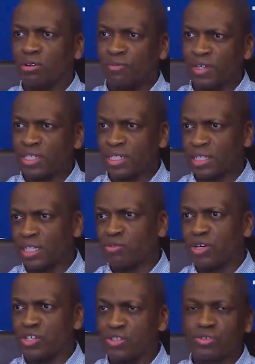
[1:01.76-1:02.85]
Convention Center to
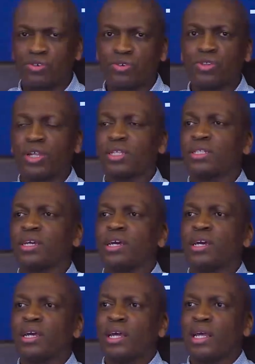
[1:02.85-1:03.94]
ensure that
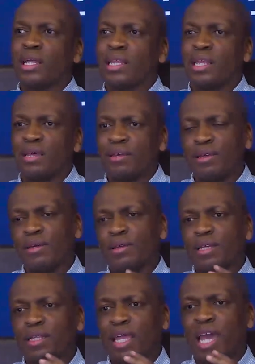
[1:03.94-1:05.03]
the
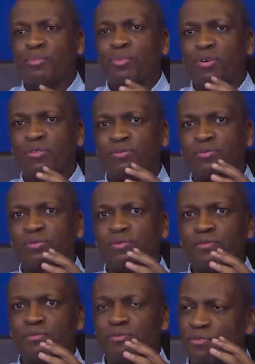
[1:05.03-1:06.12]
type of
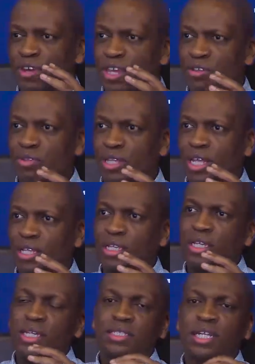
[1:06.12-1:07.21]
venue that
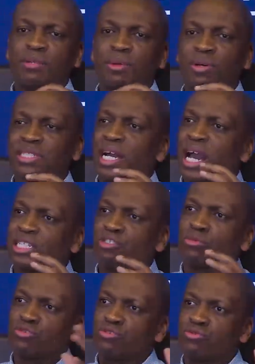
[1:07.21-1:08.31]
Standard Bank was
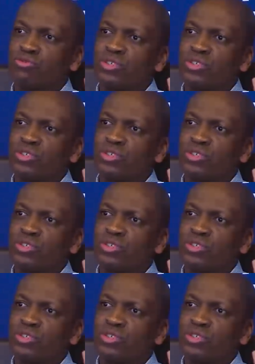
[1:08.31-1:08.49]
accustomed to,